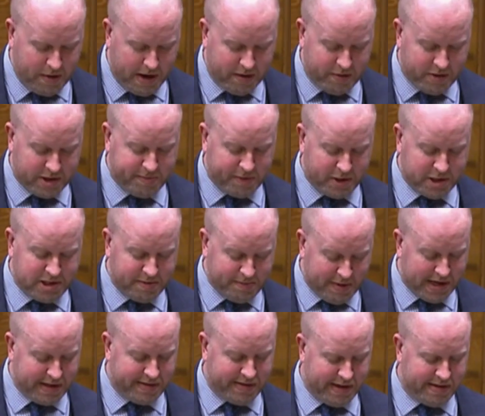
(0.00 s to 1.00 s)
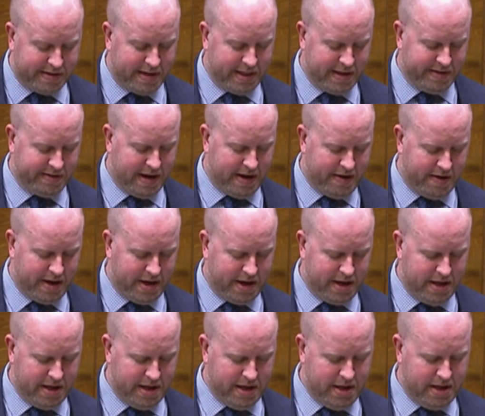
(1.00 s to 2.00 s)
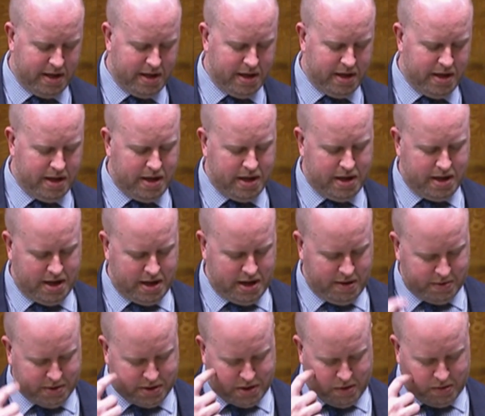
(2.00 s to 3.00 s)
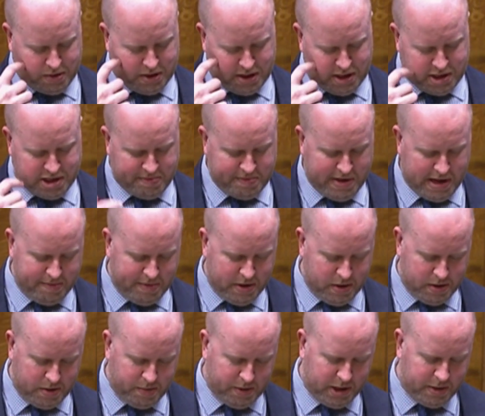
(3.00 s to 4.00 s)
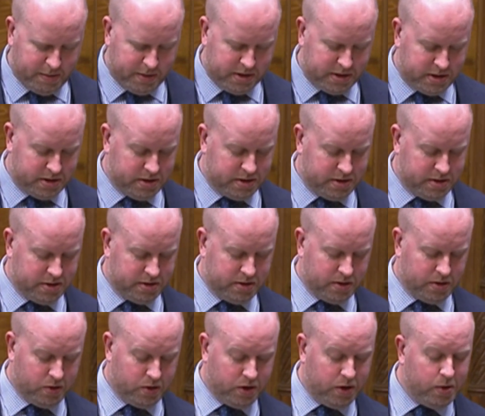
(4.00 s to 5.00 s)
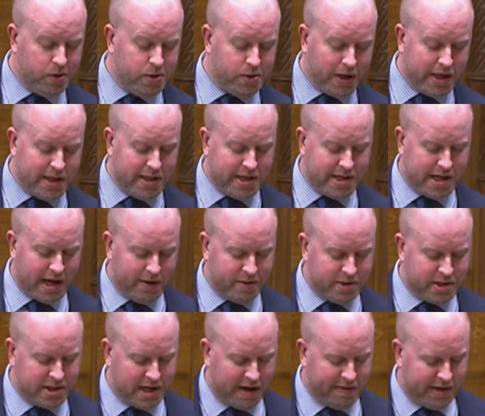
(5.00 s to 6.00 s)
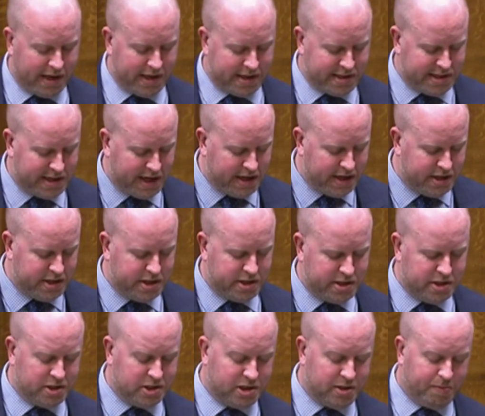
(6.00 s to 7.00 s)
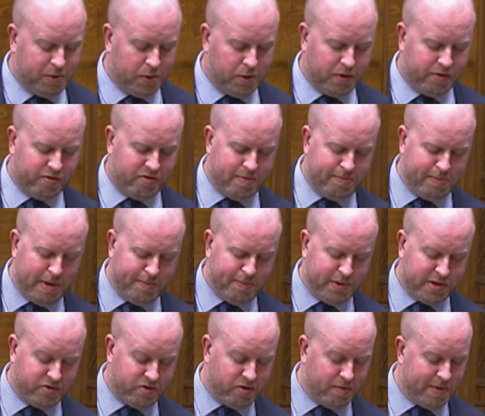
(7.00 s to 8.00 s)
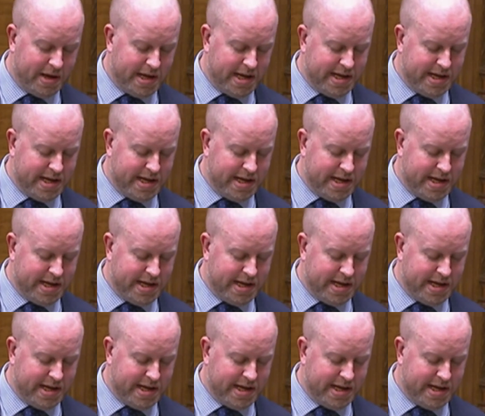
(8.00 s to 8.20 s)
had responsibilities in this area, and I was told that this amendment, which was unusual in this House as having signatures and support from members from